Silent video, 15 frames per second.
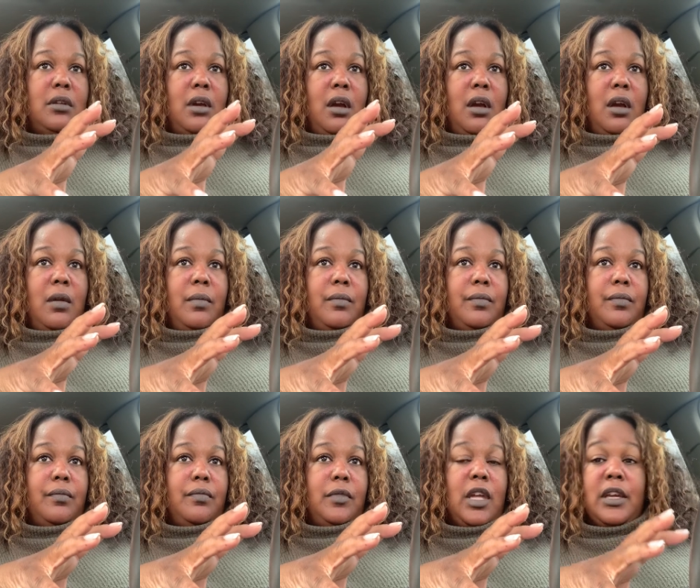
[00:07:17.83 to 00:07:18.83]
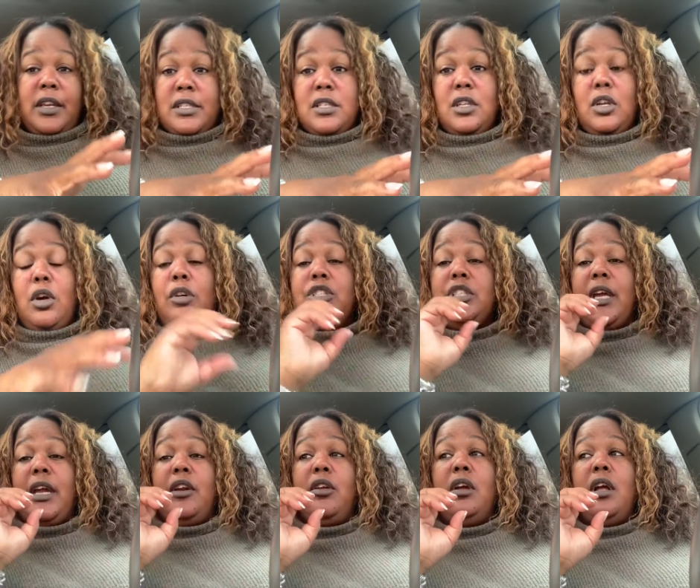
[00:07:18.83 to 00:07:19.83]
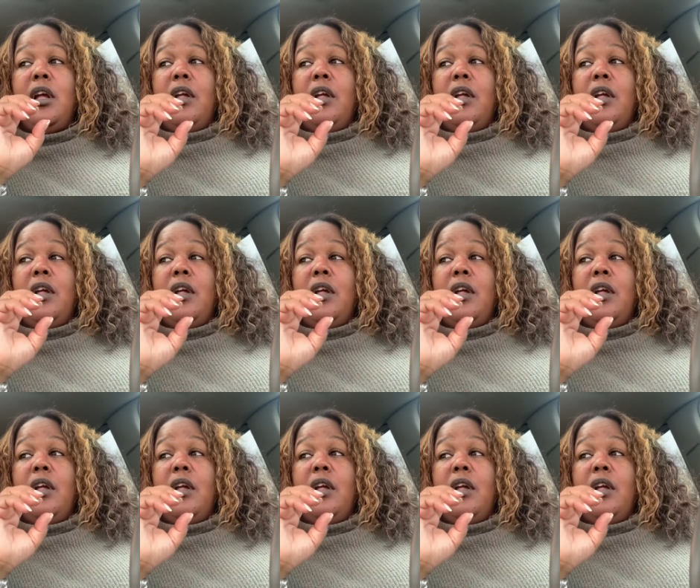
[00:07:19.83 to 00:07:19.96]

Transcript: um, it gets a negotiator.